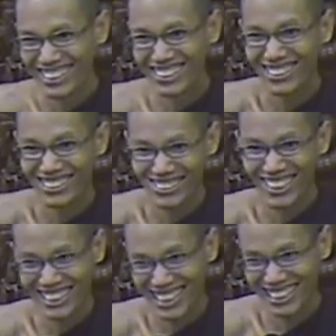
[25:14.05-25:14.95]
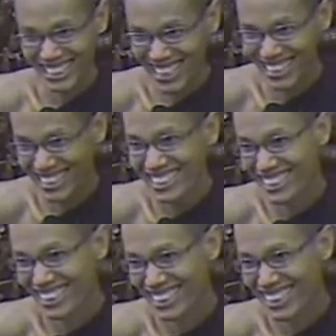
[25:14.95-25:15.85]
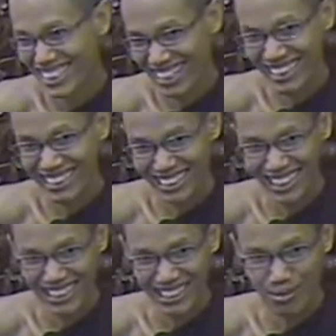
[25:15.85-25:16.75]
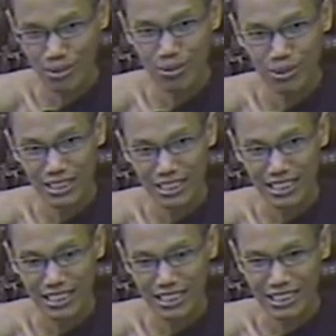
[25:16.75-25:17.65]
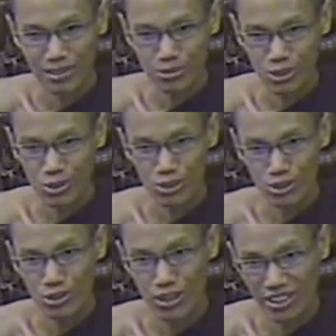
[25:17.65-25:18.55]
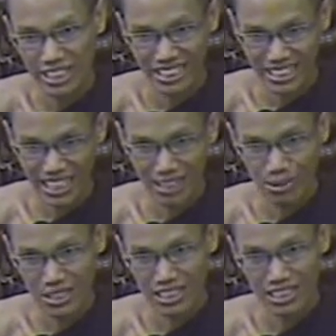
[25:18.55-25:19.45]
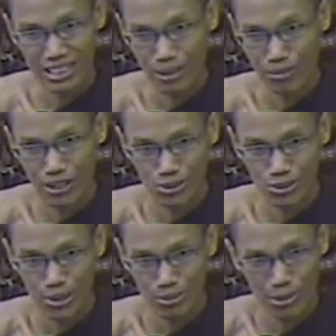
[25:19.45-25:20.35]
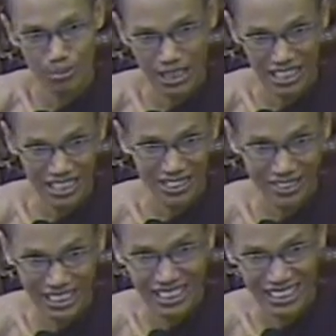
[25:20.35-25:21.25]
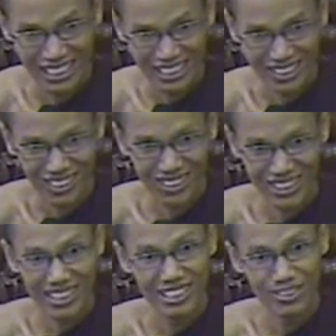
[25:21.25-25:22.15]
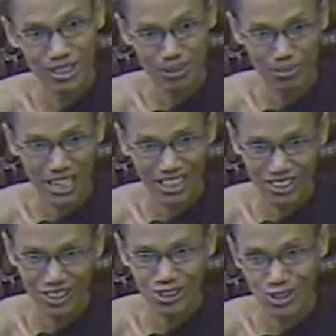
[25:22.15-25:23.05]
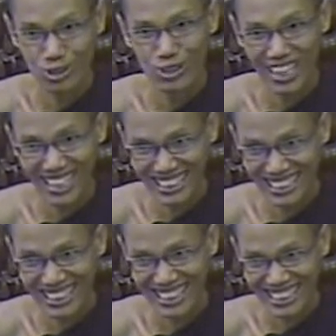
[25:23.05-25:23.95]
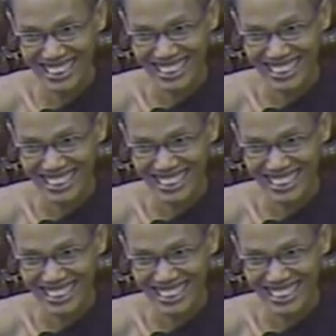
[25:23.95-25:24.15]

so you are success like that. Maybe if you, you are rich, I will see about your property only. Or oh, he is a rich man, although you are ugly.